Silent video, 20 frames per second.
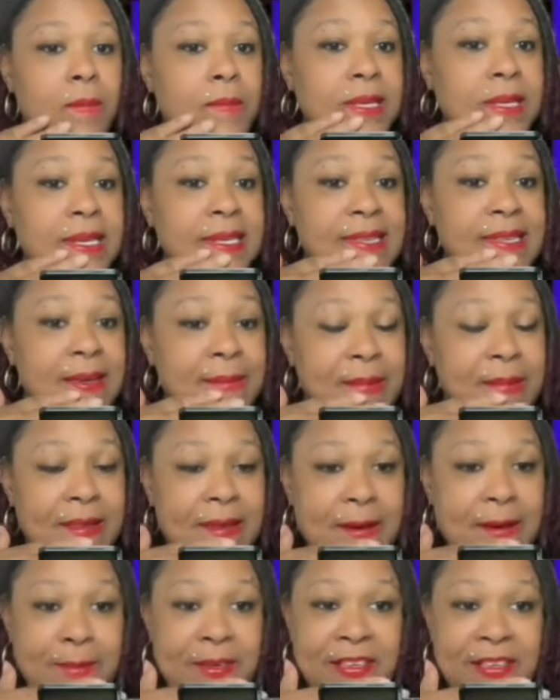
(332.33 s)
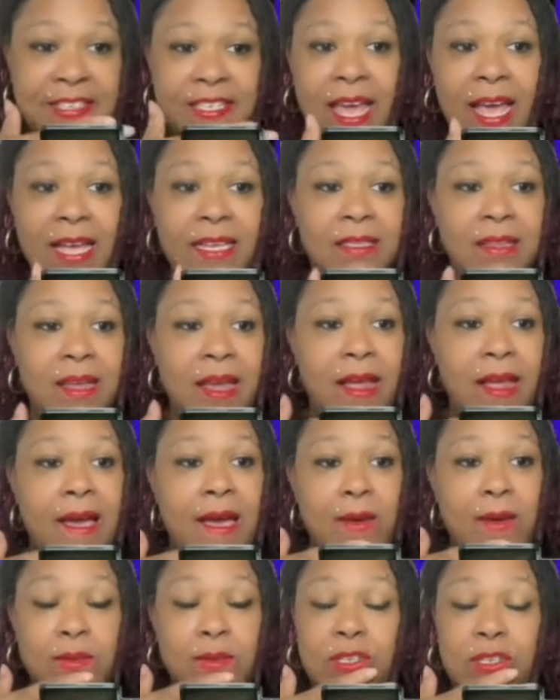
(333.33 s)
Please let me know, because last night
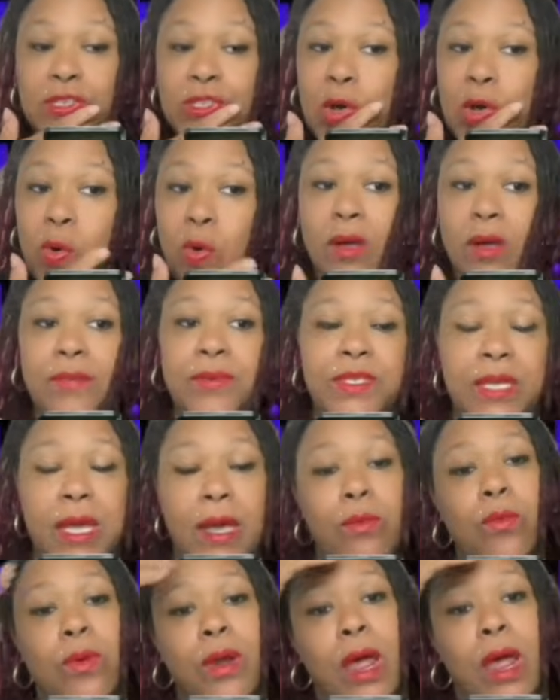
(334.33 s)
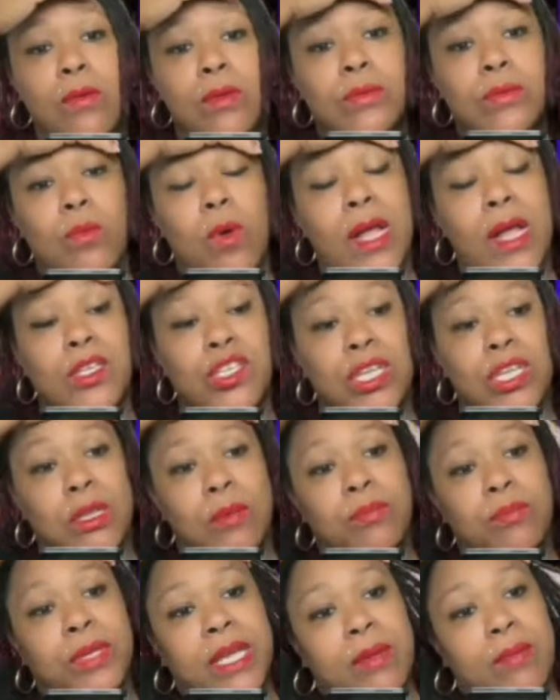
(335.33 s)
I was so upset when I was watching the
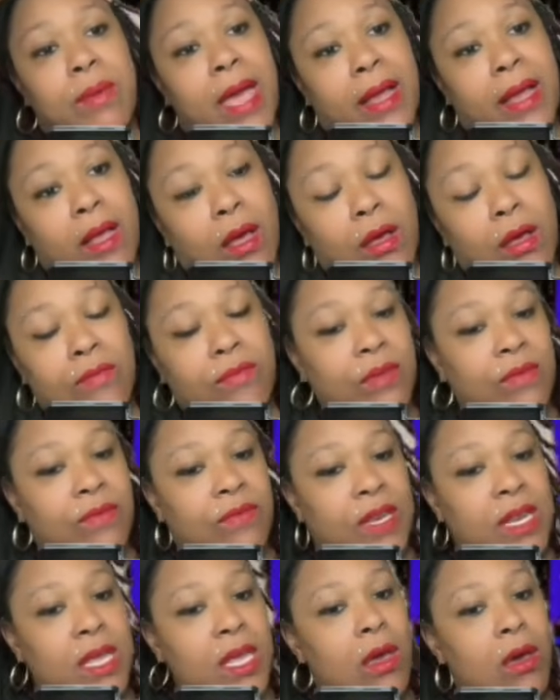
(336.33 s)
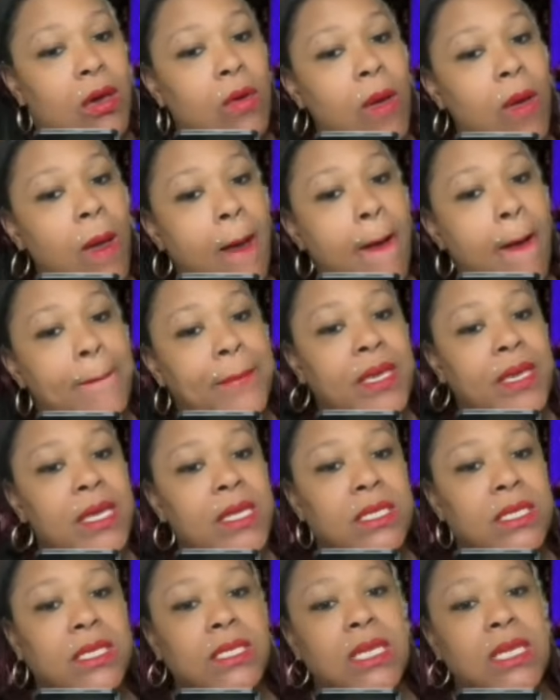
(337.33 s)
playback of the video
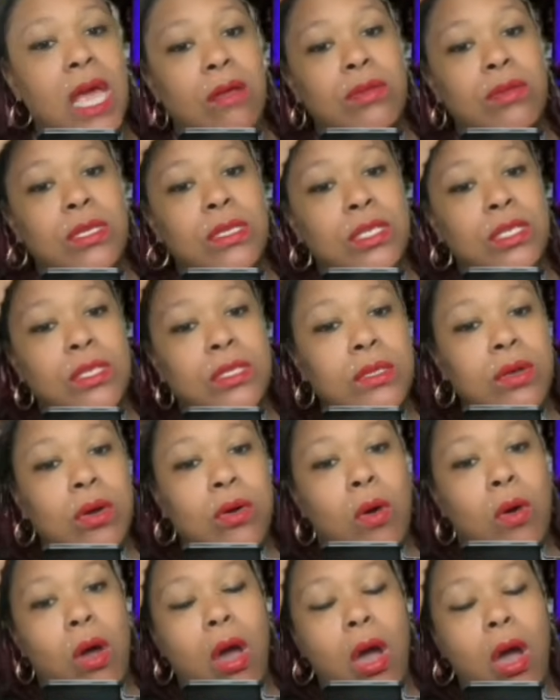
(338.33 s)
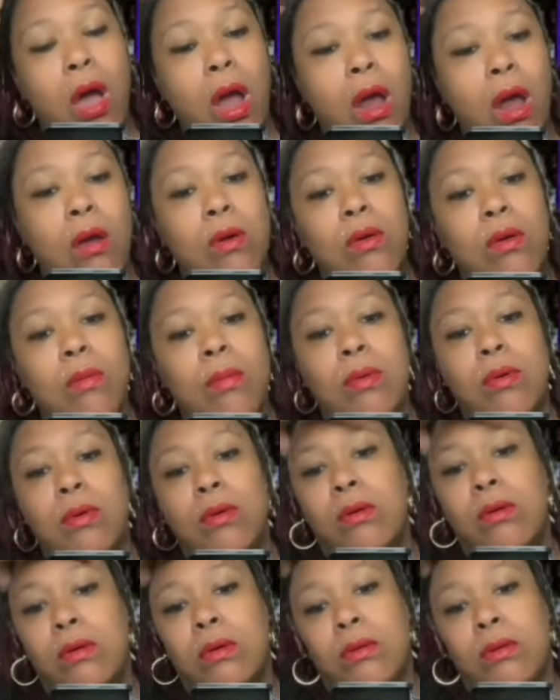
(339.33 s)
because it sounded so horrible.